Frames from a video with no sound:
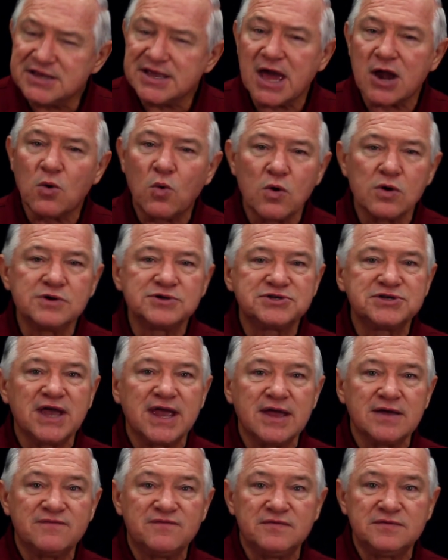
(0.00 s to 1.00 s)
he's got a word to
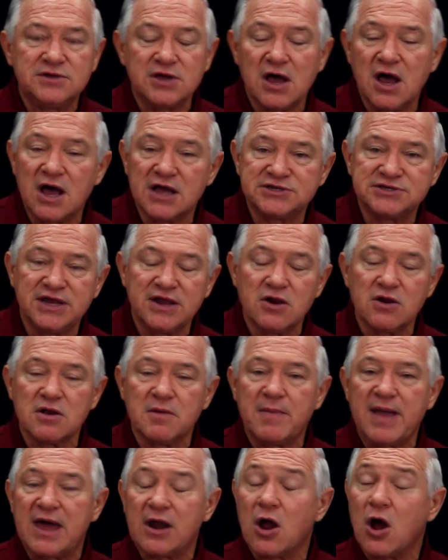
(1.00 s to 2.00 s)
say to us here
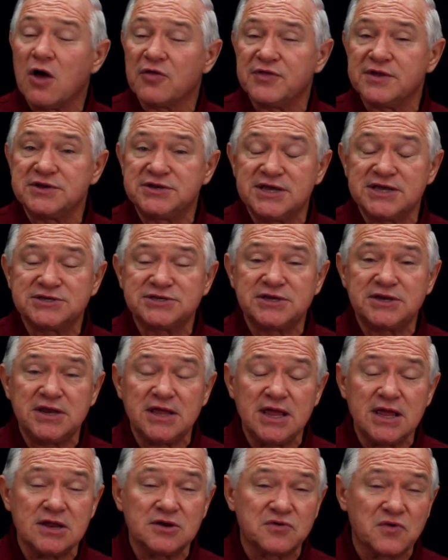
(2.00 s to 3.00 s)
about
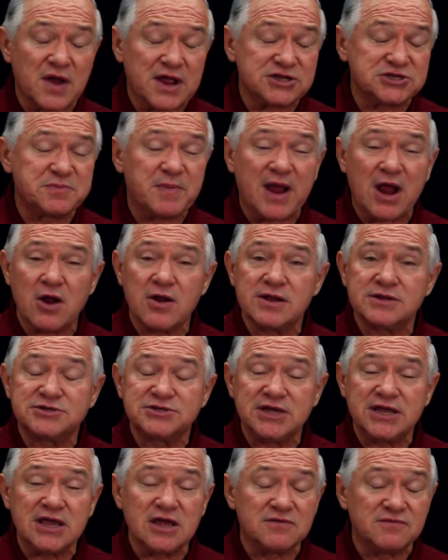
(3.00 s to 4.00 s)
authenticity and
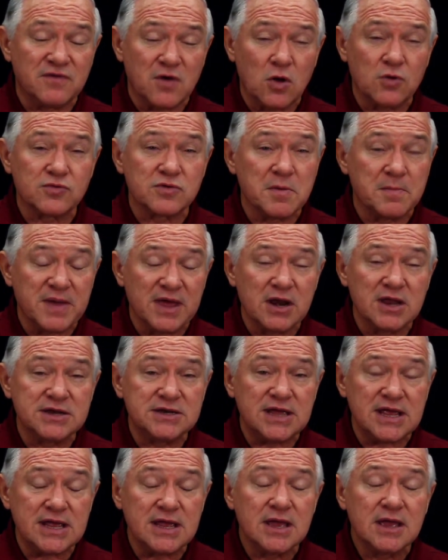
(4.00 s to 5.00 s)
transparency and
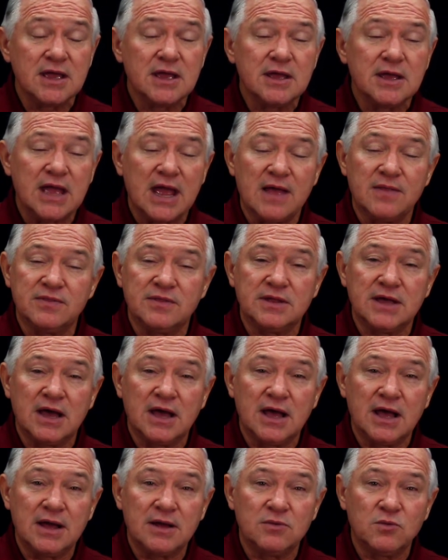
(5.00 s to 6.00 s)
vulnerability, and
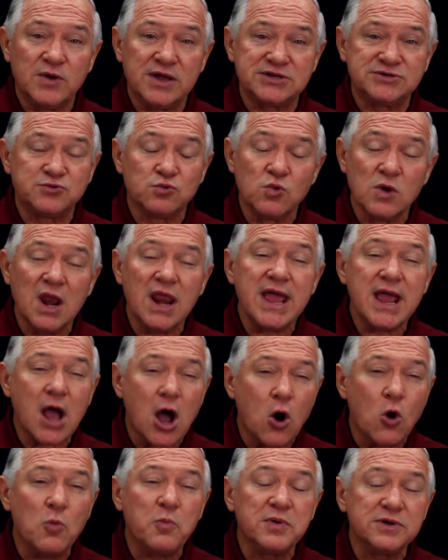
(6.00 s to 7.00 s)
which really
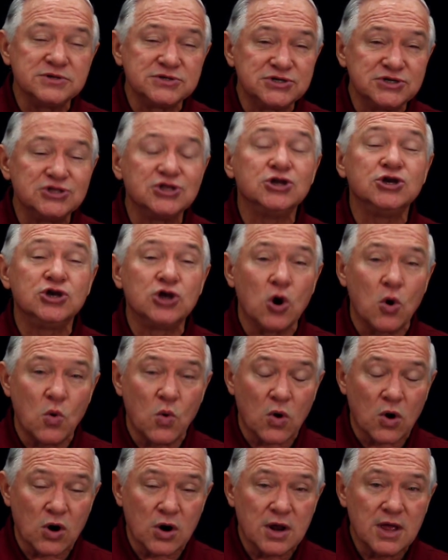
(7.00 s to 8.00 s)
opens the
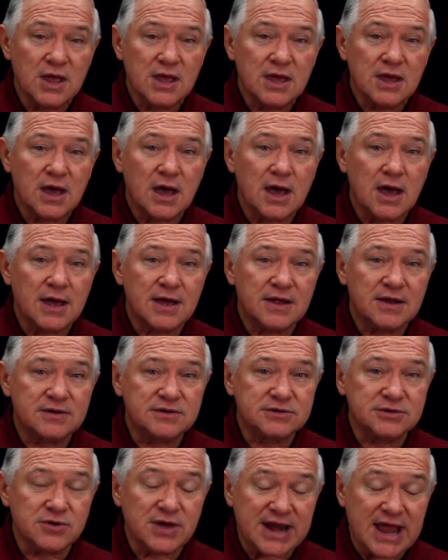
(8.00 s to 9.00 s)
door
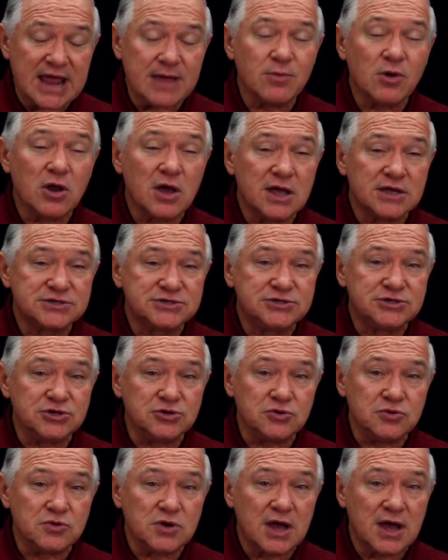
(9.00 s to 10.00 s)
to enable us
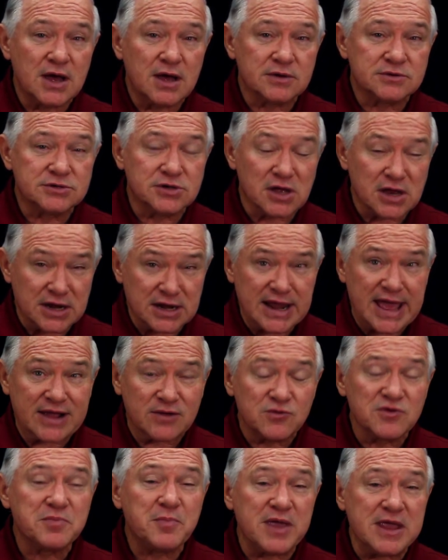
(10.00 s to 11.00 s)
to
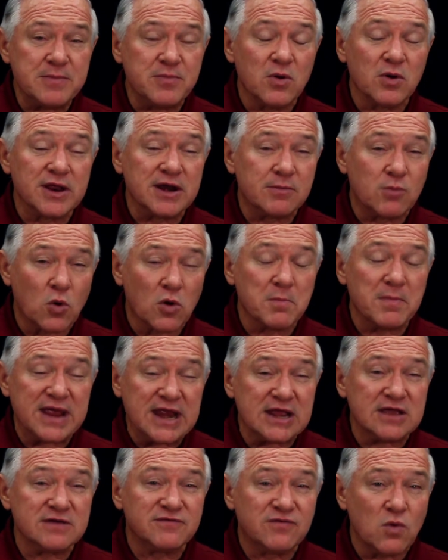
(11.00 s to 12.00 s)
connect with people in a more
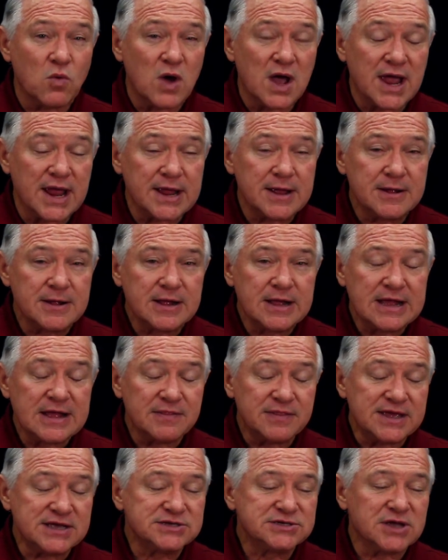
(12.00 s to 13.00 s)
meaningful way.
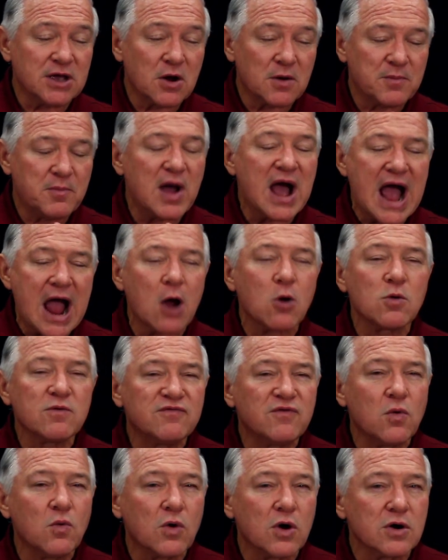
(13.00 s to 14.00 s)
These are
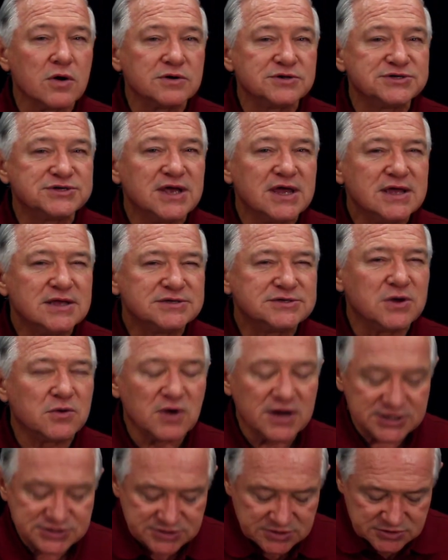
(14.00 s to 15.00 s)
powerful words, so
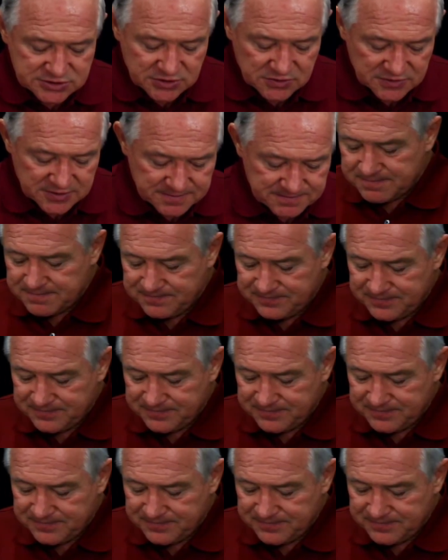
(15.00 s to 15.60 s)
listen to them.